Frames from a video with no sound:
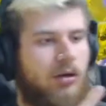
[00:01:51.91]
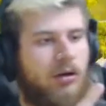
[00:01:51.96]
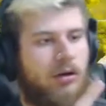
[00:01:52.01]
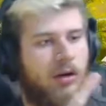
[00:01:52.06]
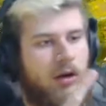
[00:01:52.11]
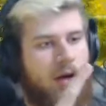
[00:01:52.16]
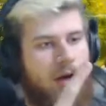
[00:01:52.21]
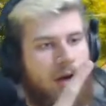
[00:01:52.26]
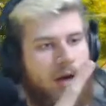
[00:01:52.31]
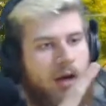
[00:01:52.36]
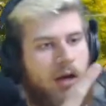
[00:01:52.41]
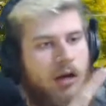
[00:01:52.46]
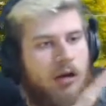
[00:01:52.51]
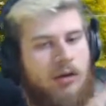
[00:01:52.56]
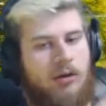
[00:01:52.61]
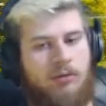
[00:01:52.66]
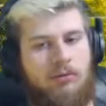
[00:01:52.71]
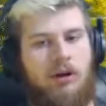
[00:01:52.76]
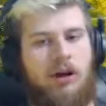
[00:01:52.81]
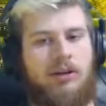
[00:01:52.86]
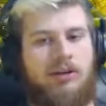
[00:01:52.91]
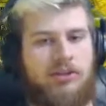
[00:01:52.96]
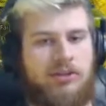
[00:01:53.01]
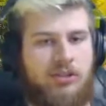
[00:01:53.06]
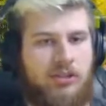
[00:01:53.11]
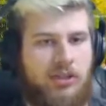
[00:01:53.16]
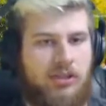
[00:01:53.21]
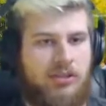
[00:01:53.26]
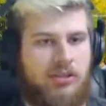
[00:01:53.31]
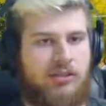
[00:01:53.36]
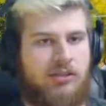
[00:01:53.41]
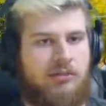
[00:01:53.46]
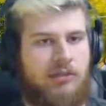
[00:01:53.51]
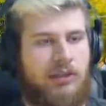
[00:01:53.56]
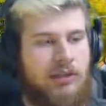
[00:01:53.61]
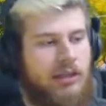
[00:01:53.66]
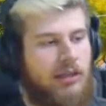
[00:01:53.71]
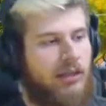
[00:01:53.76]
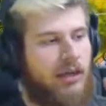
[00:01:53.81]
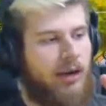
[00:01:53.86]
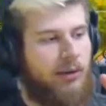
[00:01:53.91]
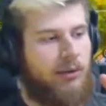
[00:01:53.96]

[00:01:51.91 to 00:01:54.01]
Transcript: wow, this chair is squeaky. I